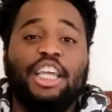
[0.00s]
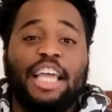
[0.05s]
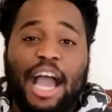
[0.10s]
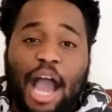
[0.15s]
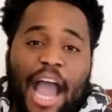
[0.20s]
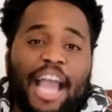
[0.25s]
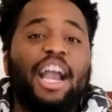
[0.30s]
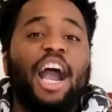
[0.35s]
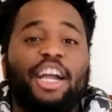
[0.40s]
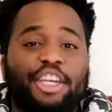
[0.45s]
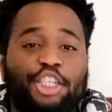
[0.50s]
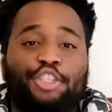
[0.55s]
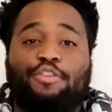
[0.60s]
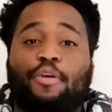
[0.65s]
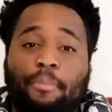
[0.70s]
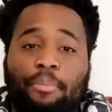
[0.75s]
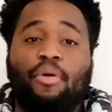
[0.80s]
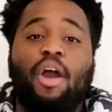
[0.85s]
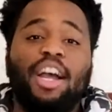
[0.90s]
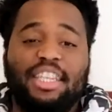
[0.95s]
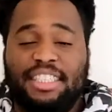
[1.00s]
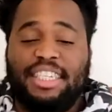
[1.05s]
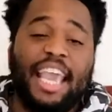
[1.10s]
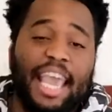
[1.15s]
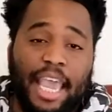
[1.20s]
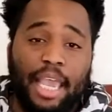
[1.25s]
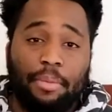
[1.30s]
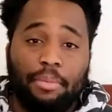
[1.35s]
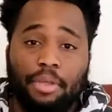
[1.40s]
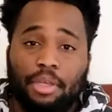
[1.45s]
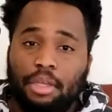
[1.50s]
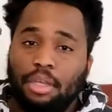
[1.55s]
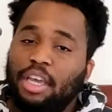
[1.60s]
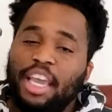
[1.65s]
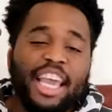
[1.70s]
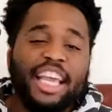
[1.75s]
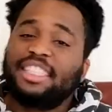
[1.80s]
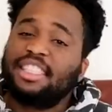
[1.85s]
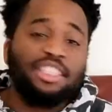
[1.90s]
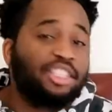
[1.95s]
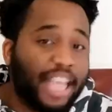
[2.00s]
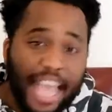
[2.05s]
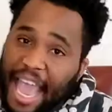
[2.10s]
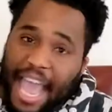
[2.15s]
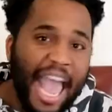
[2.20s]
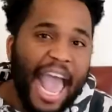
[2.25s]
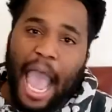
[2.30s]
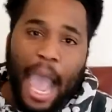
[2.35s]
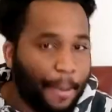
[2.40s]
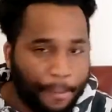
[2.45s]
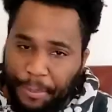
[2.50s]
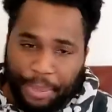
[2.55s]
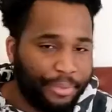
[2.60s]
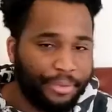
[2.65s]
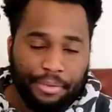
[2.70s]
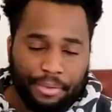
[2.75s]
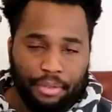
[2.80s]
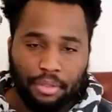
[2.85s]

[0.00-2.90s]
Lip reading: I got this from Bron's game. It's cap.